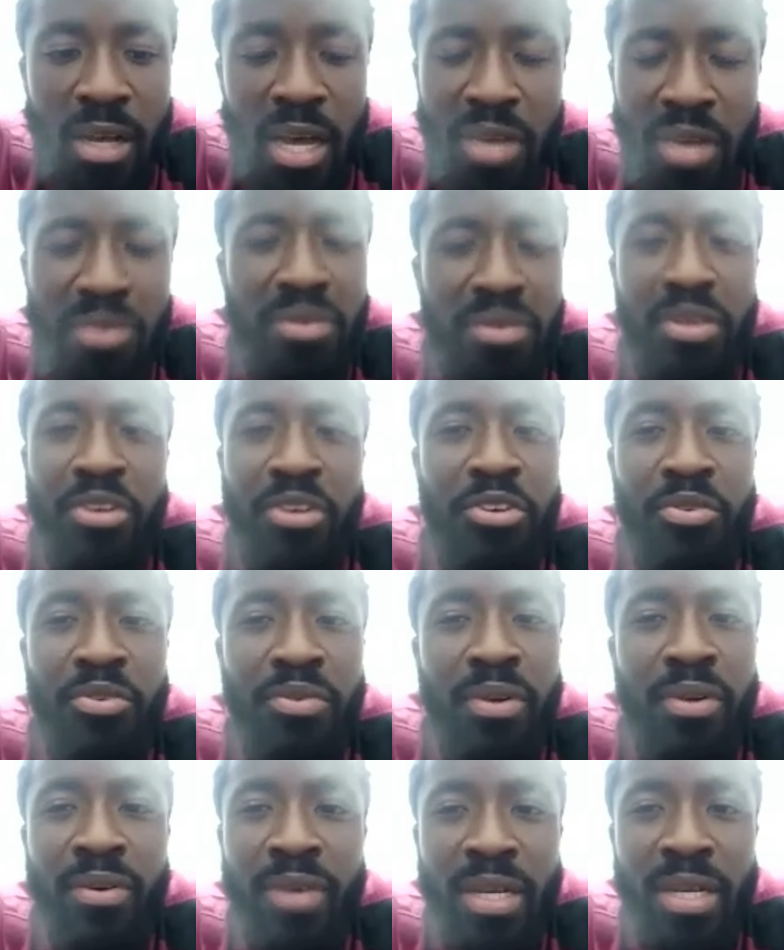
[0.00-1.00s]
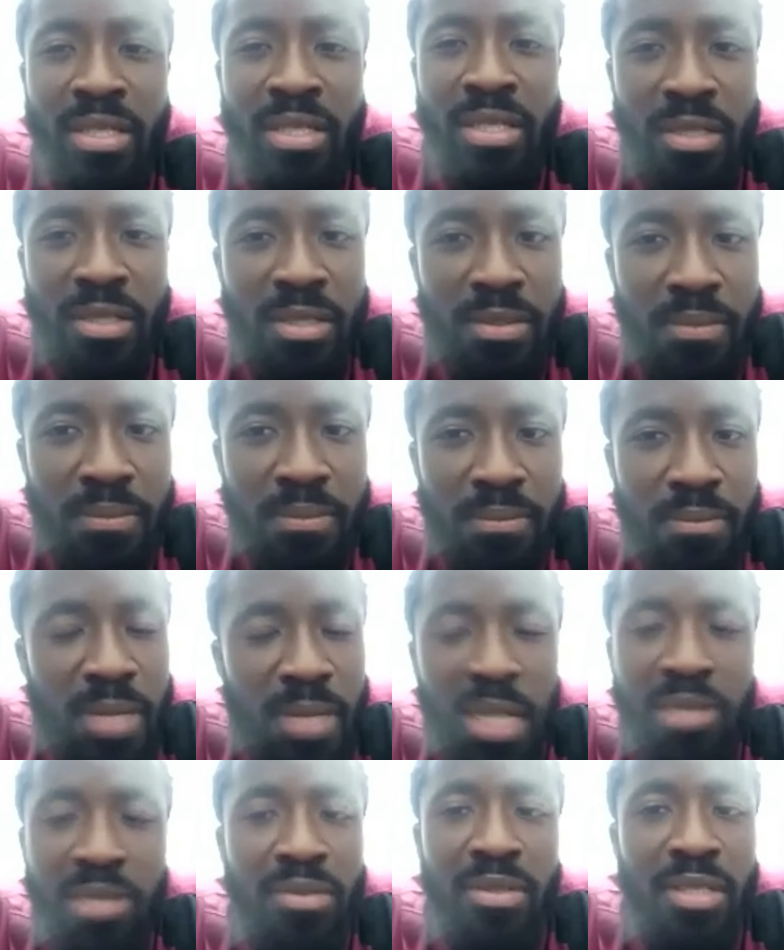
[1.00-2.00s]
I don't think you'll regret it.
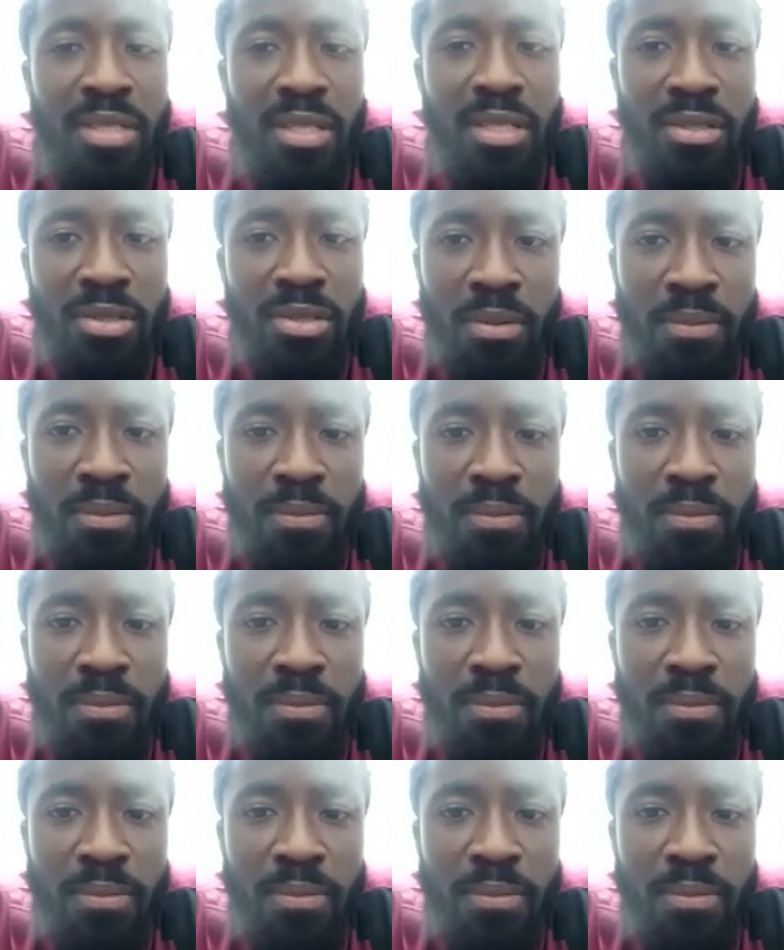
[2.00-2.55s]
I don't think so.